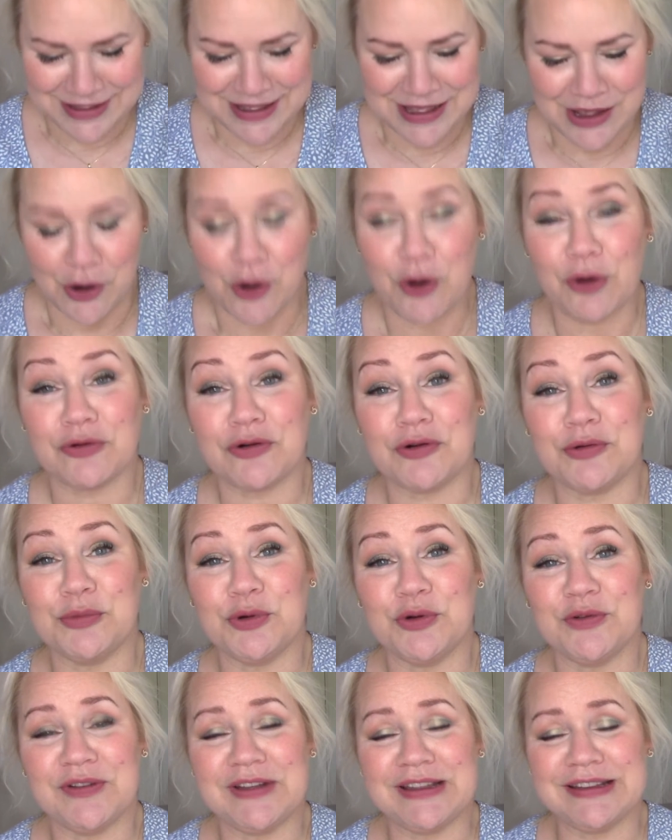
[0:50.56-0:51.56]
horror
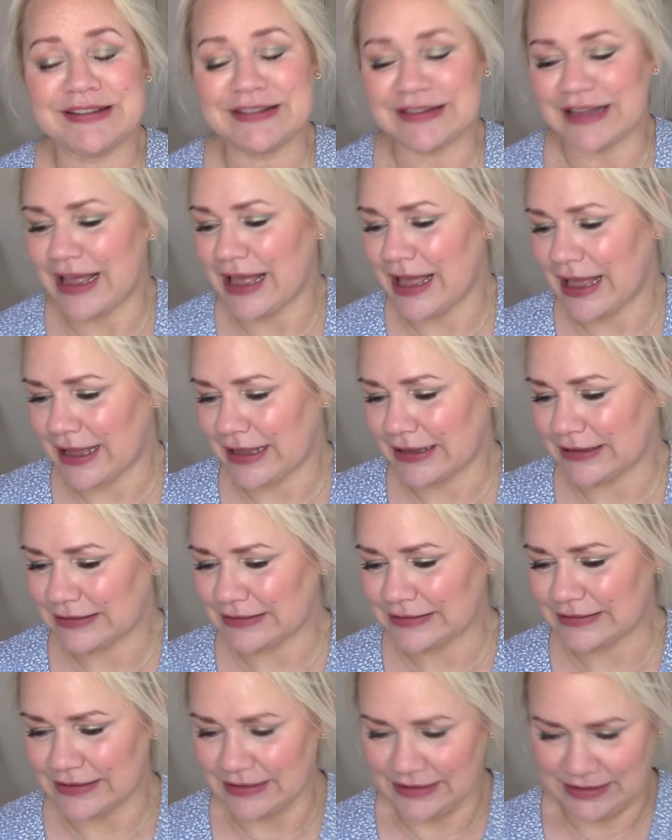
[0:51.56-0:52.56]
movies,
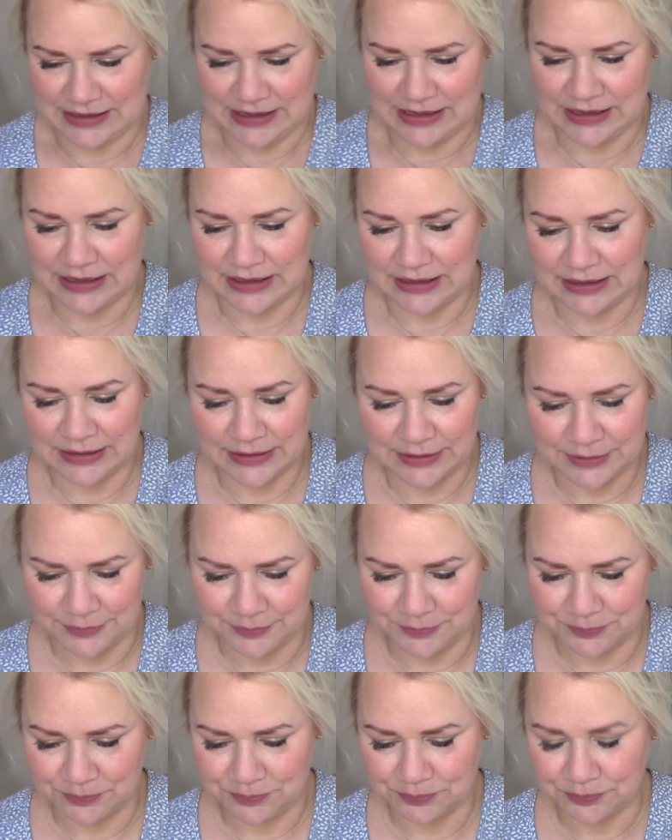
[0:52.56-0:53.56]
and
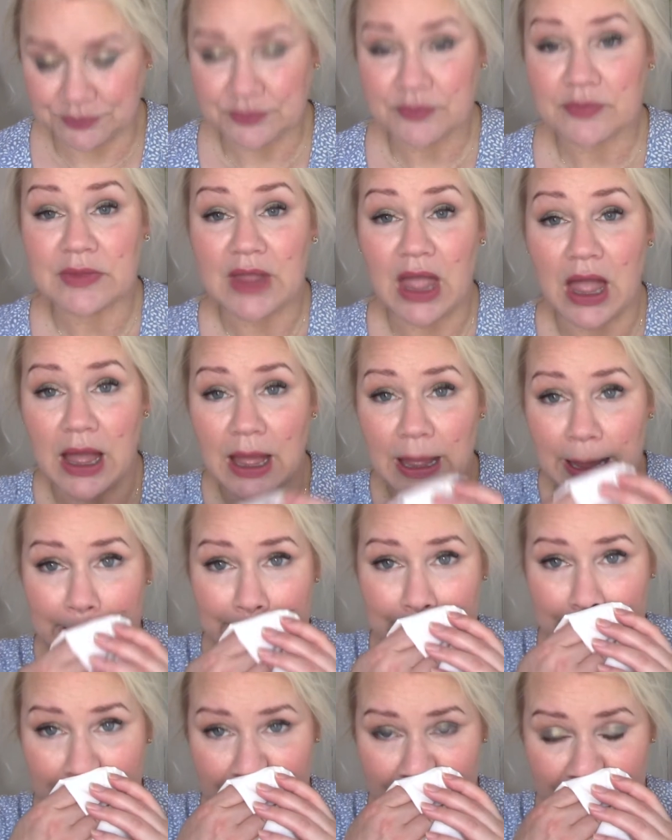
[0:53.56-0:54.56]
I
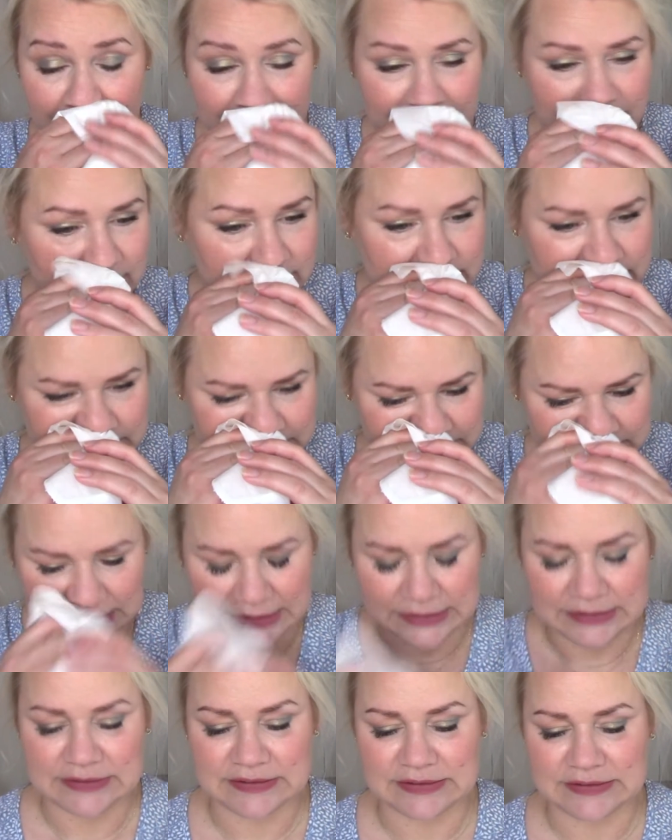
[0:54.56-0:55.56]
have
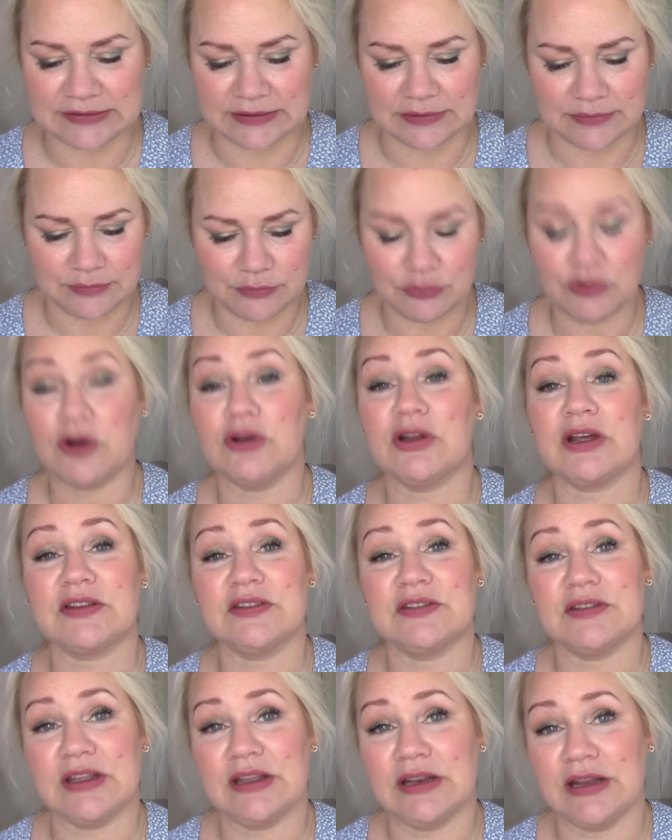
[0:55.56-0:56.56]
6
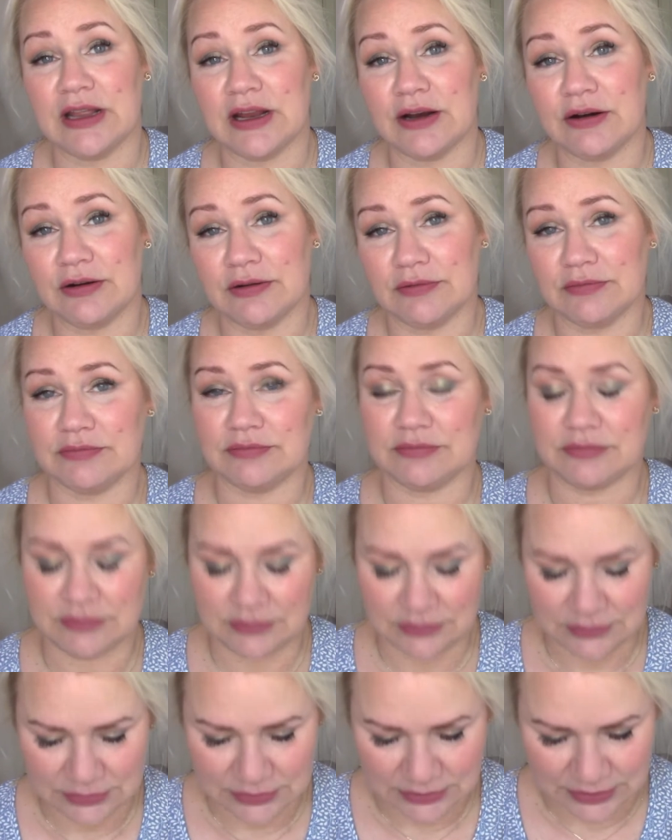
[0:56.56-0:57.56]
products in here
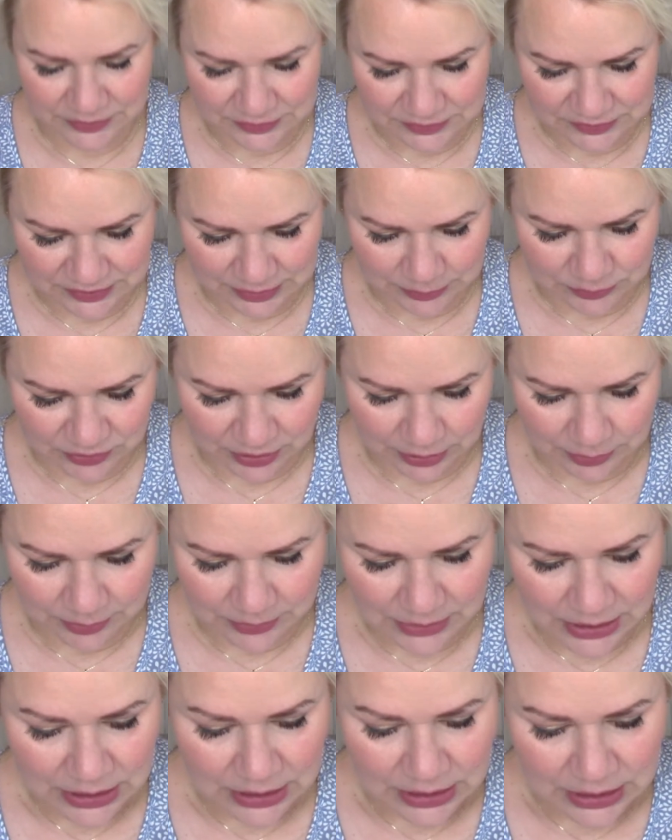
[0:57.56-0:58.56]
at the same time.
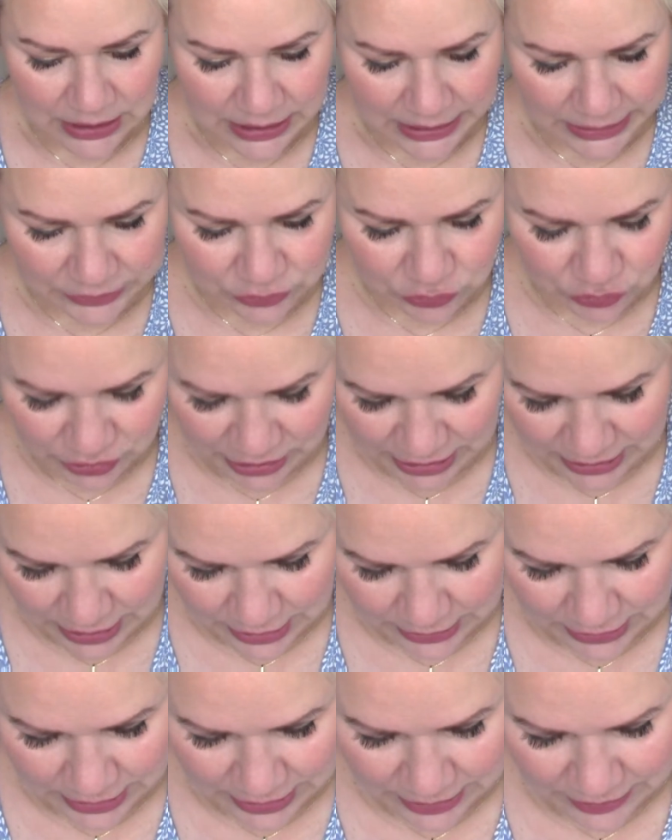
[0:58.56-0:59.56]
And today I
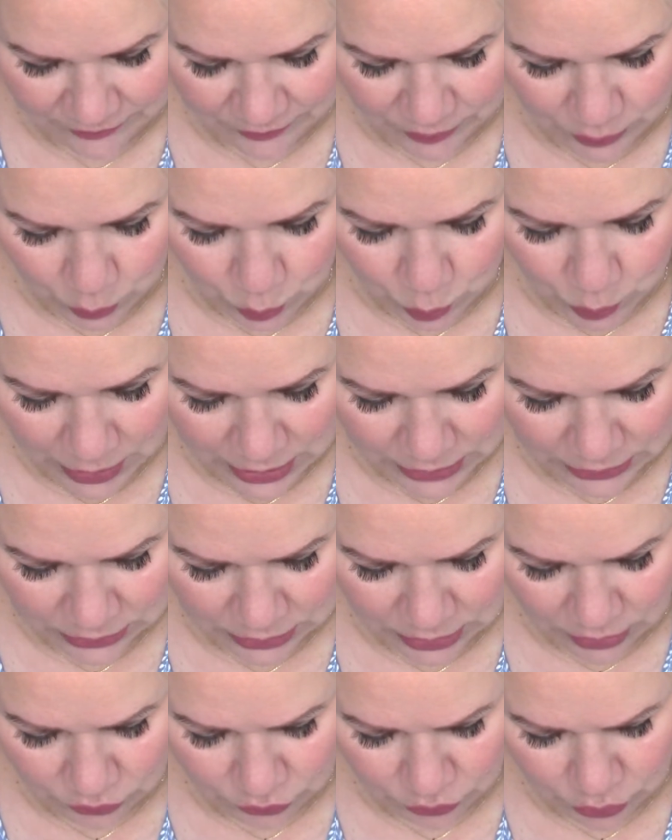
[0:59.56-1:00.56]
have
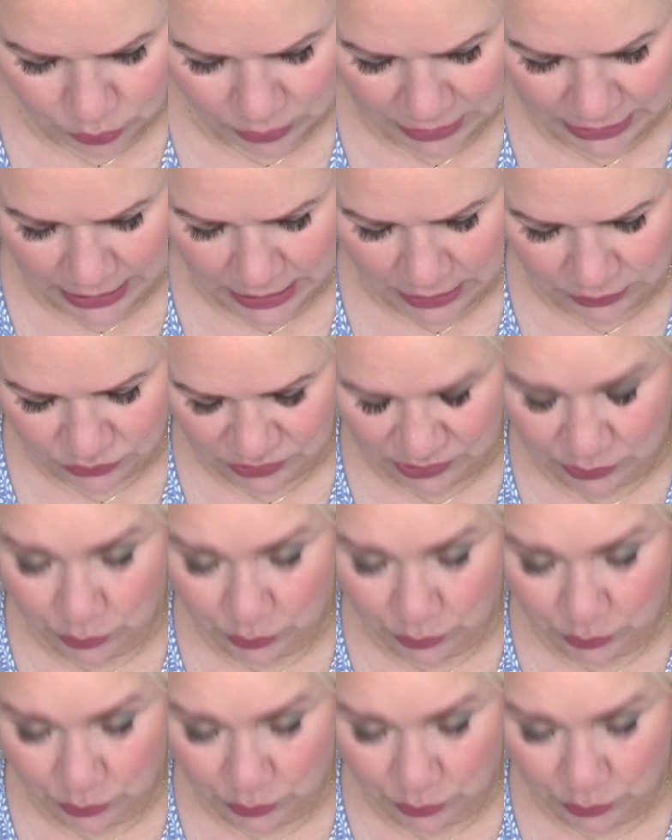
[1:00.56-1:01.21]
1 rolling out and